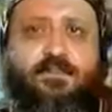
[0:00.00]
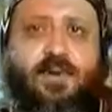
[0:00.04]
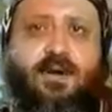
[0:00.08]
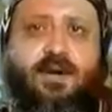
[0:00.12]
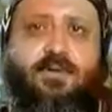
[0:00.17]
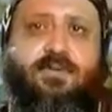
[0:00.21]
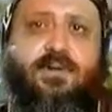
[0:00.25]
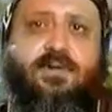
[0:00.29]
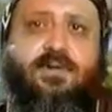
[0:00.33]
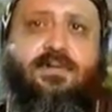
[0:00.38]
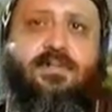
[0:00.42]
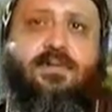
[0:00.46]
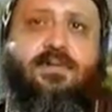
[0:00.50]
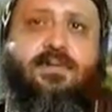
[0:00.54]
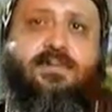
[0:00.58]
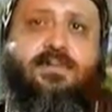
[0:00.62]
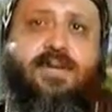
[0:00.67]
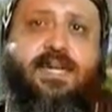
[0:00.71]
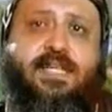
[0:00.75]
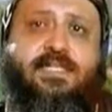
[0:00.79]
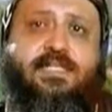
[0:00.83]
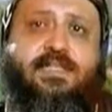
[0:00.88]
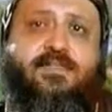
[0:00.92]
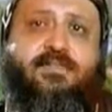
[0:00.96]
Moral
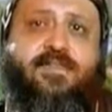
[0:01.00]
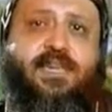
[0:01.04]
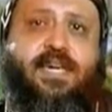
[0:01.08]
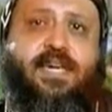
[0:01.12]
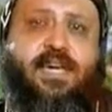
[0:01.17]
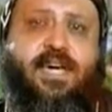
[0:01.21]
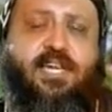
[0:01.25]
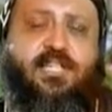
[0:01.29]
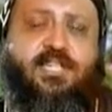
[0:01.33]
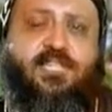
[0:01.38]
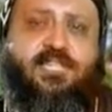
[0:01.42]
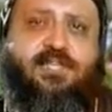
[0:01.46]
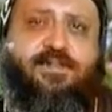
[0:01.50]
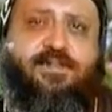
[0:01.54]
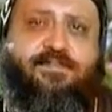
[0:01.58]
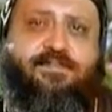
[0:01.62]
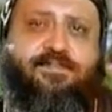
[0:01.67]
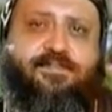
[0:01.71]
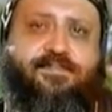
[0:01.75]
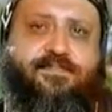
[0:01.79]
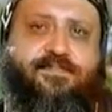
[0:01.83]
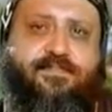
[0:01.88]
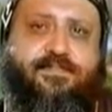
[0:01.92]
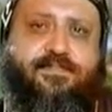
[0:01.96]
rectification.
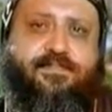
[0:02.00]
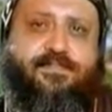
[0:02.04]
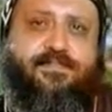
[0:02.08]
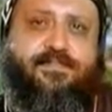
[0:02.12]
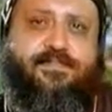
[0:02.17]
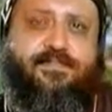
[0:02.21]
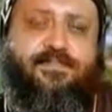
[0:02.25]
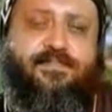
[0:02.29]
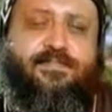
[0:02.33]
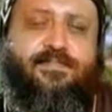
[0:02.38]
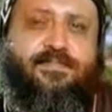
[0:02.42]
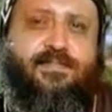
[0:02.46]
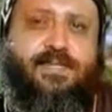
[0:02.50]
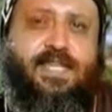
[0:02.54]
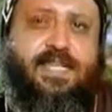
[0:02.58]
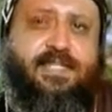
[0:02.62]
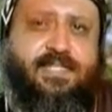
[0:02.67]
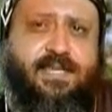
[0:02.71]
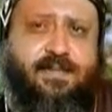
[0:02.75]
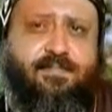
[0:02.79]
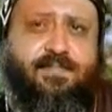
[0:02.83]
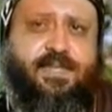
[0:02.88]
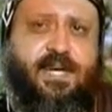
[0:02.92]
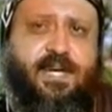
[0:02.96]

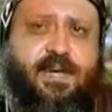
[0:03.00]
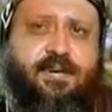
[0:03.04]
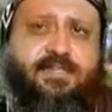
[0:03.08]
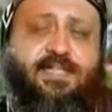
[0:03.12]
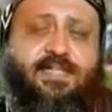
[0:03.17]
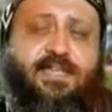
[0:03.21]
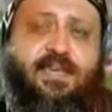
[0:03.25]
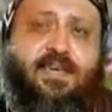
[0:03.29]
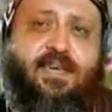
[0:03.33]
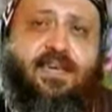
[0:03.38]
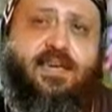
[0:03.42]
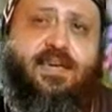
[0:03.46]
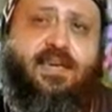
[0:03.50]
Sometimes